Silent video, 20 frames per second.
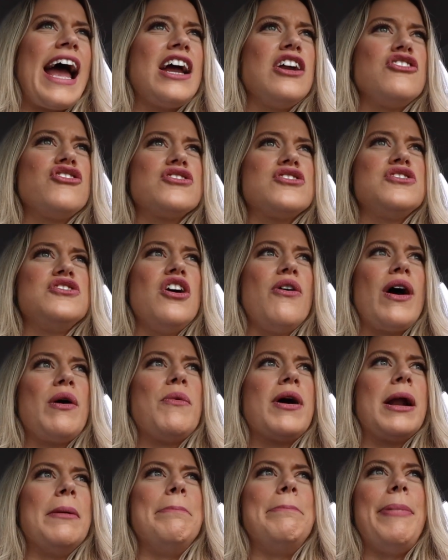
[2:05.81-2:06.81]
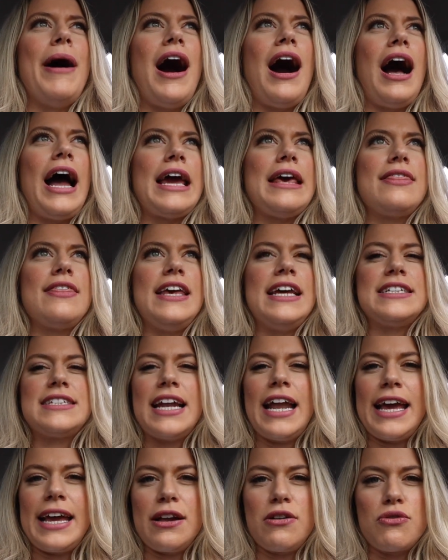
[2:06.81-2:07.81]
I just know I want to buy things
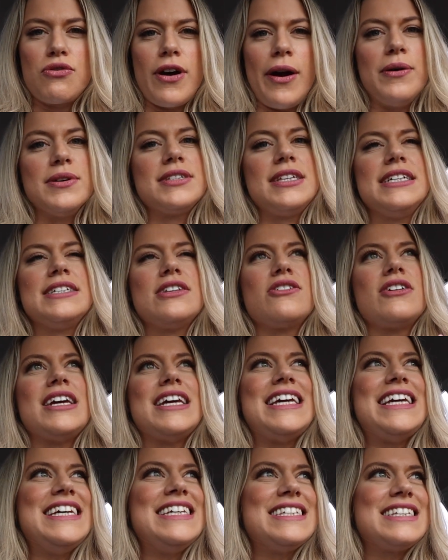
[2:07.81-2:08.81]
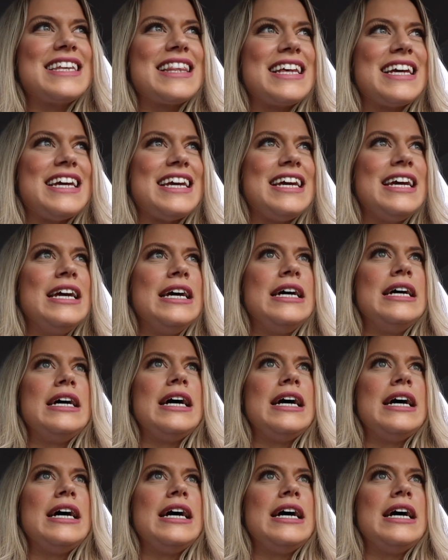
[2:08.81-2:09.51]
that I can roast, things that are easily,